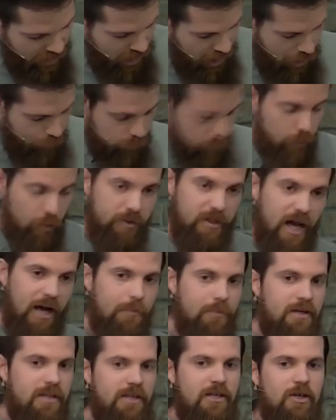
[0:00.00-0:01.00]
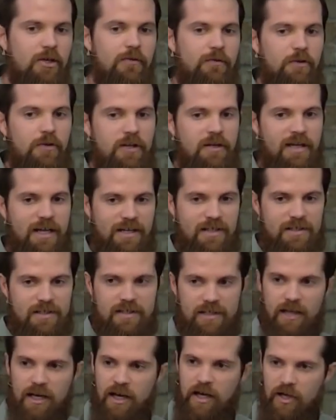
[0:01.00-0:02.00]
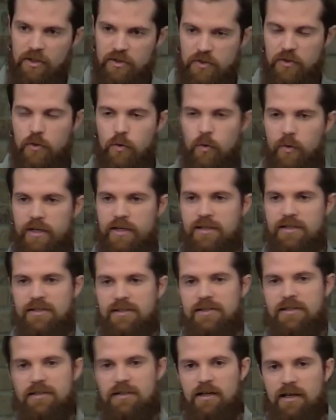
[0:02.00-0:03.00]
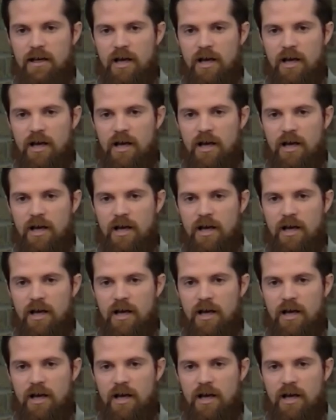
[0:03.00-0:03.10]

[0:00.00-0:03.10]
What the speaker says: we will not be here for the next 2 weeks.